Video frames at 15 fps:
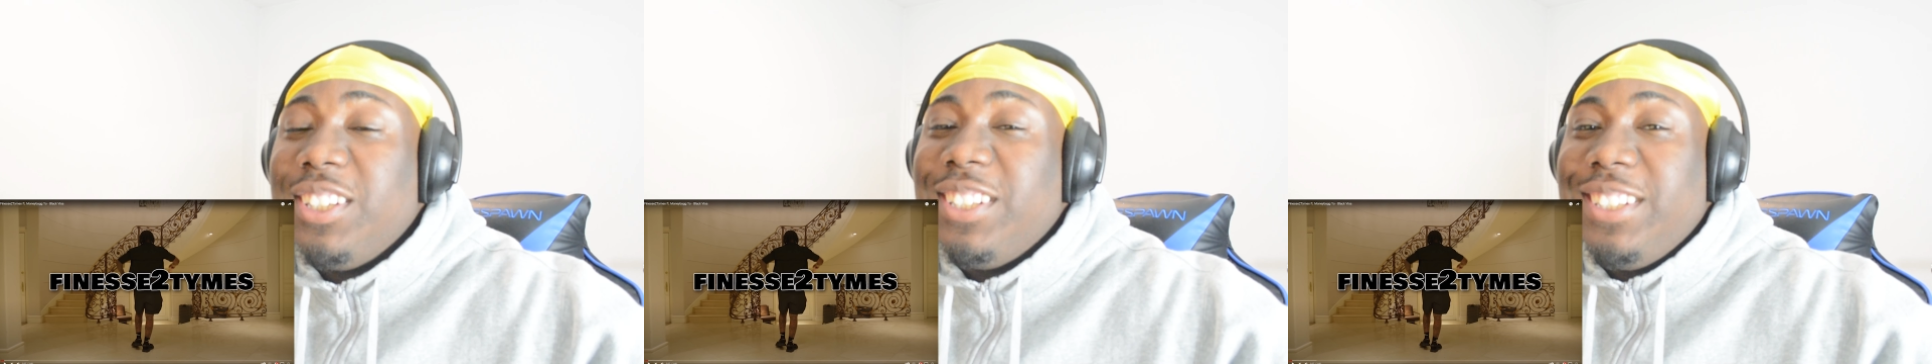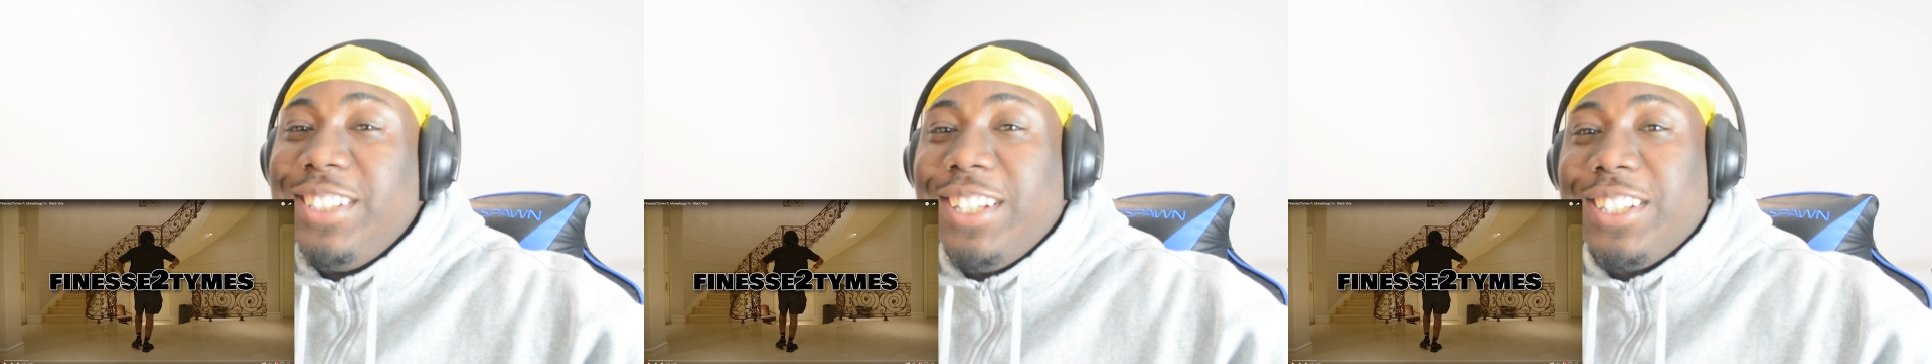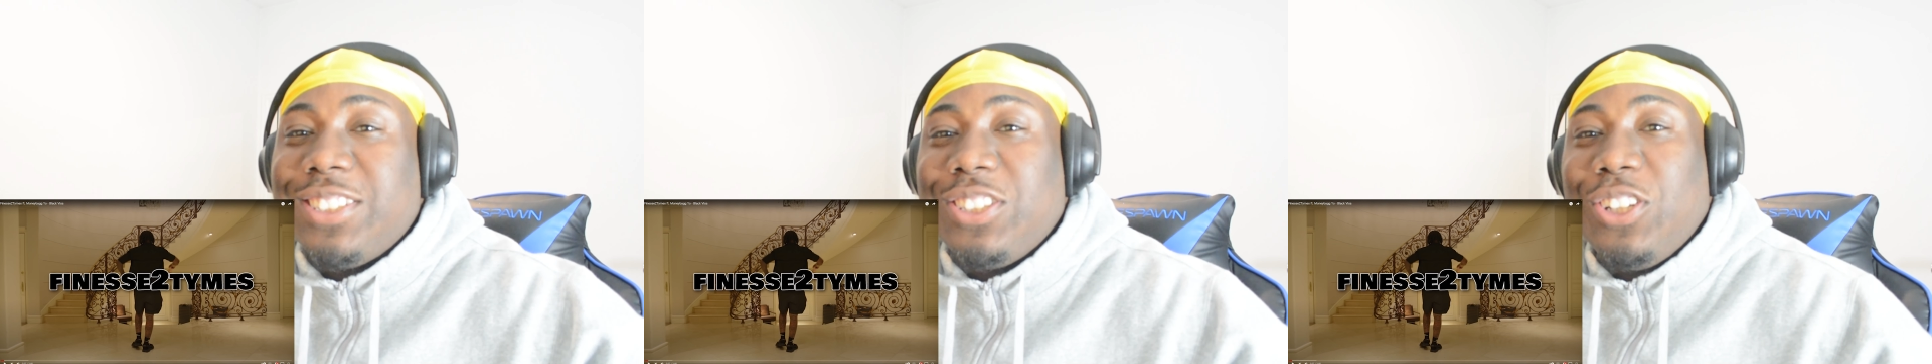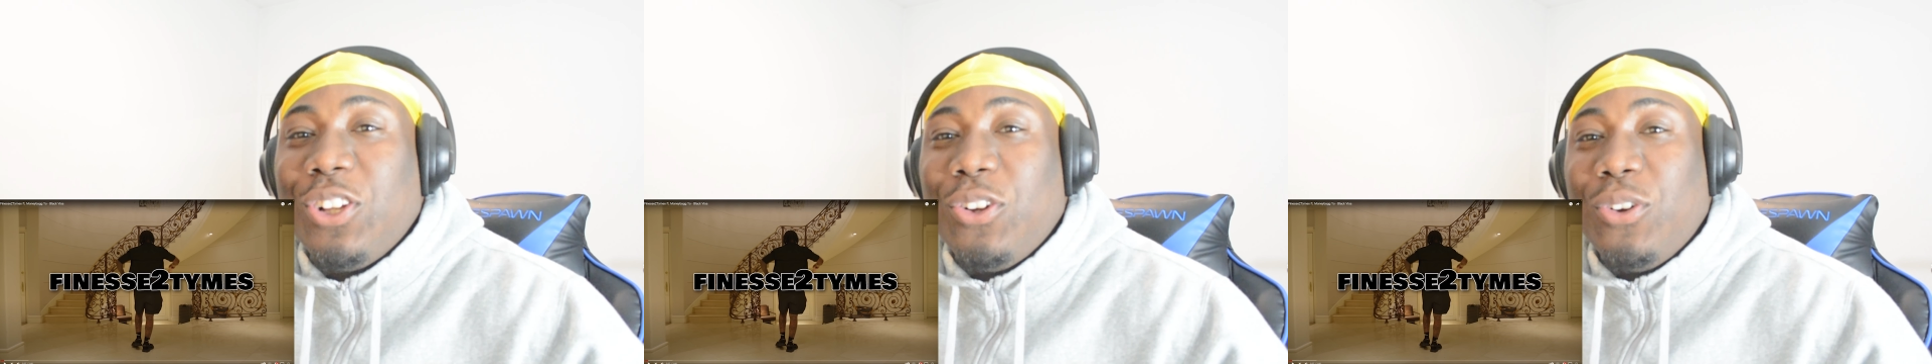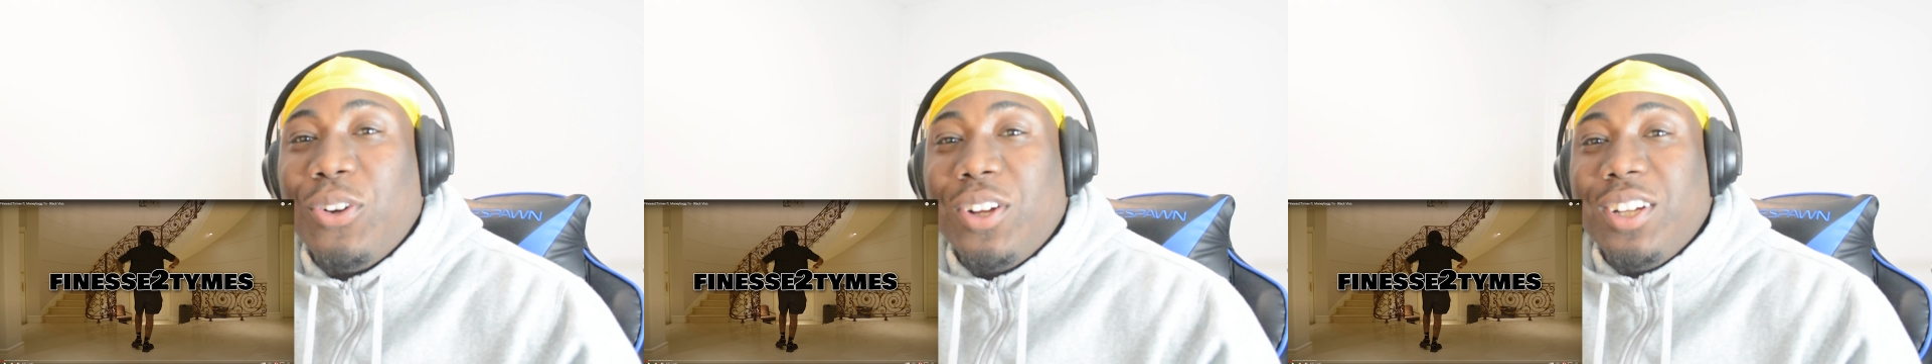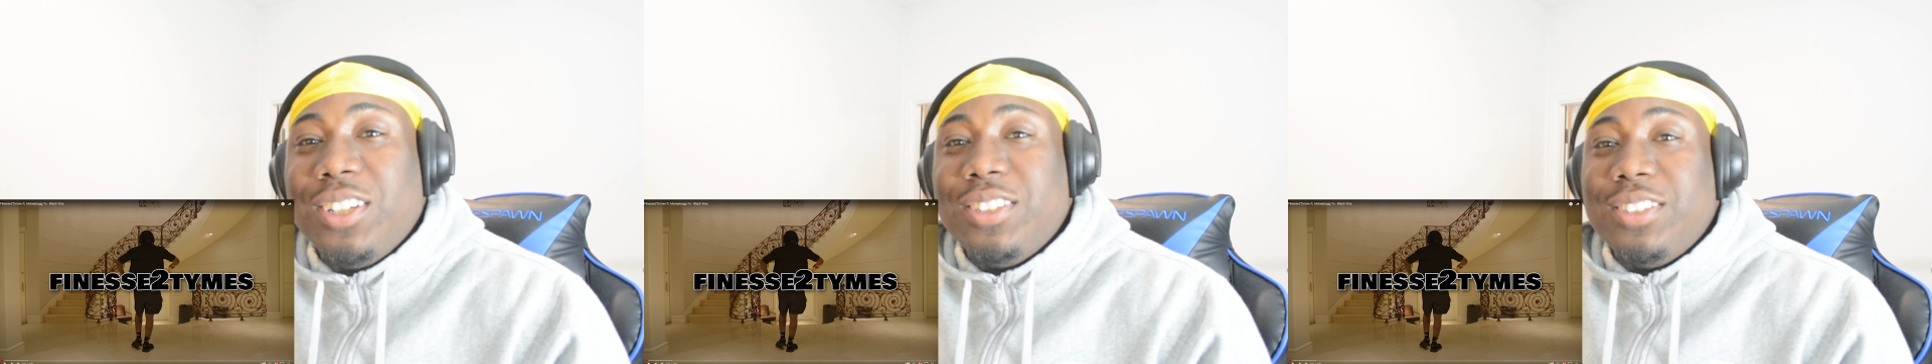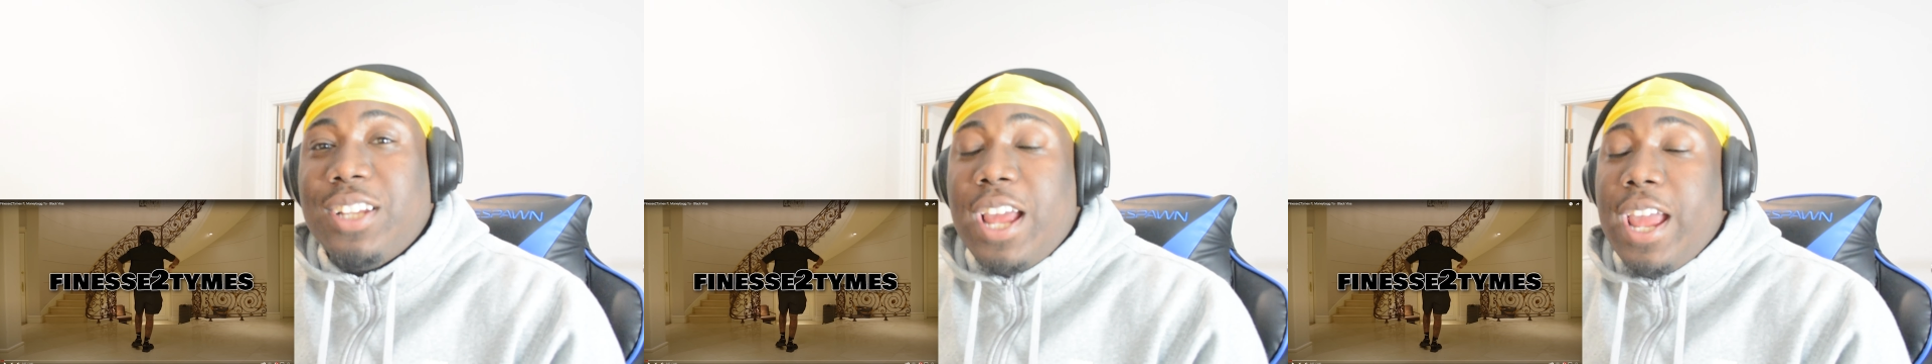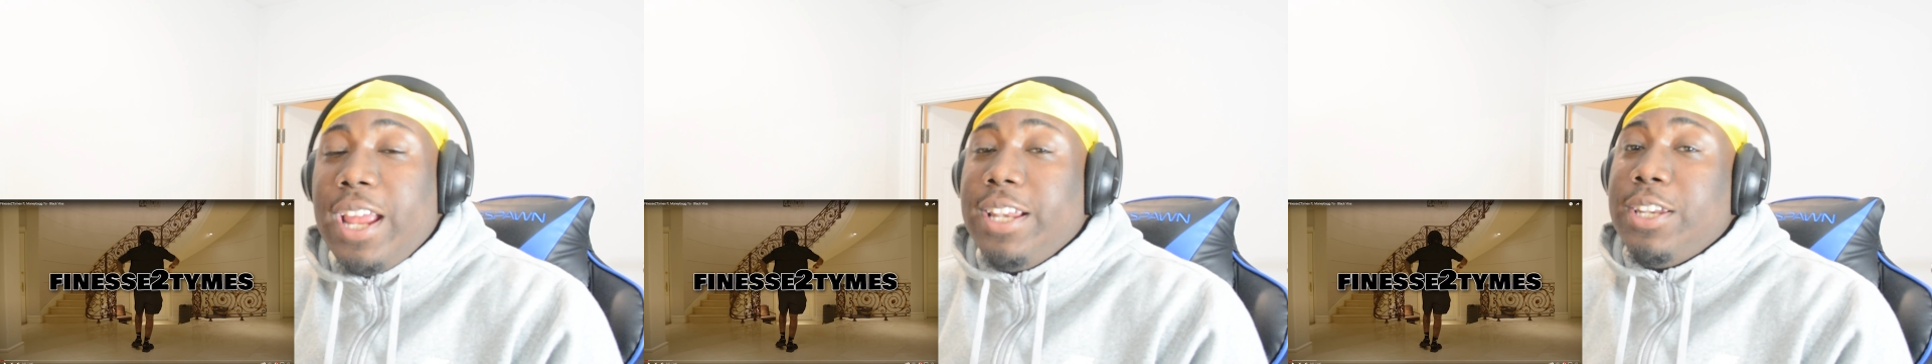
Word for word: Yes, Lord hey,